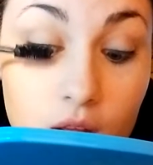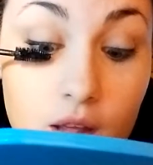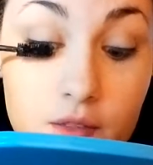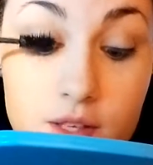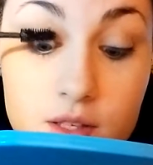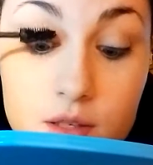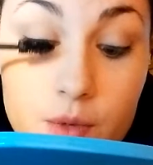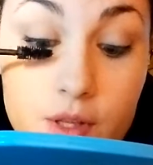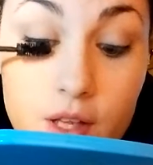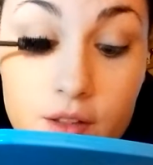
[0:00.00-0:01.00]
And this is
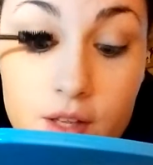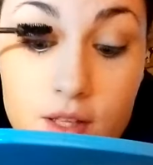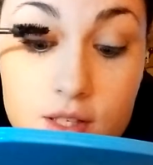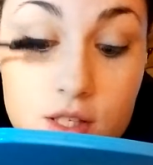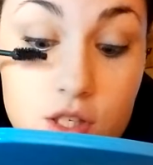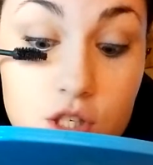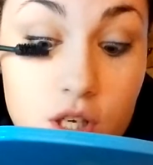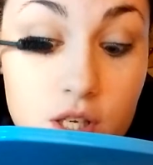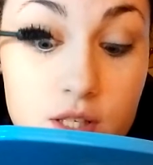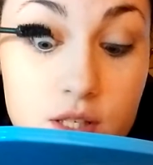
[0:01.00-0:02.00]
with nothing. This is
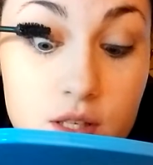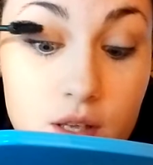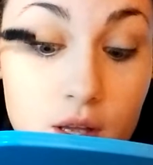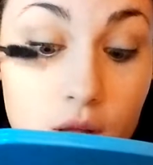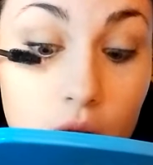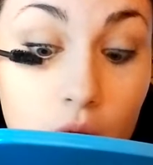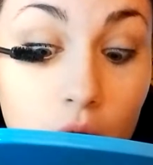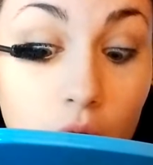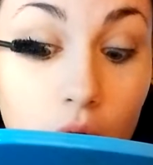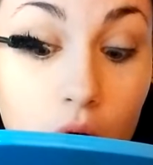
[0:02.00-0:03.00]
just
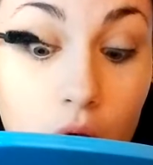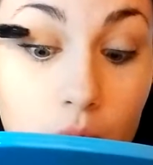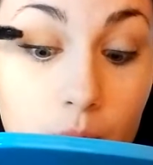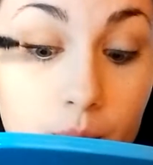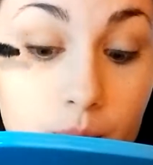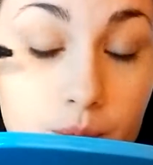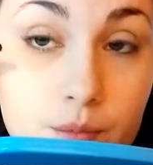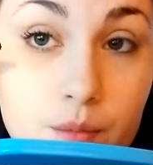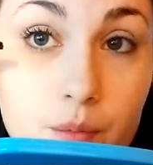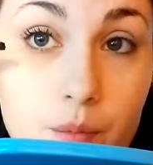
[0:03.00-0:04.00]
um,
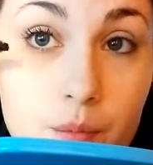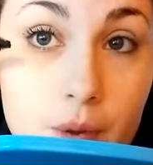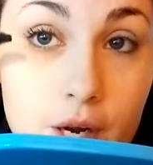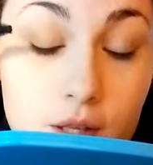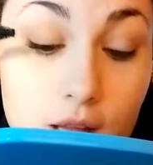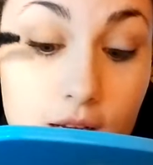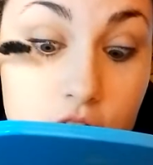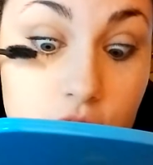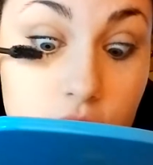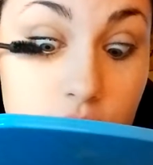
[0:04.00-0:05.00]
bare
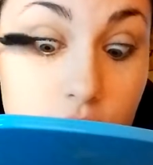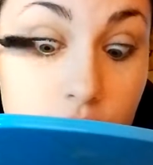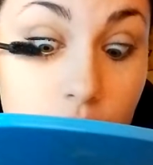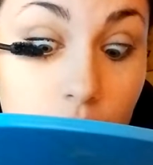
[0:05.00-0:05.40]
lashes.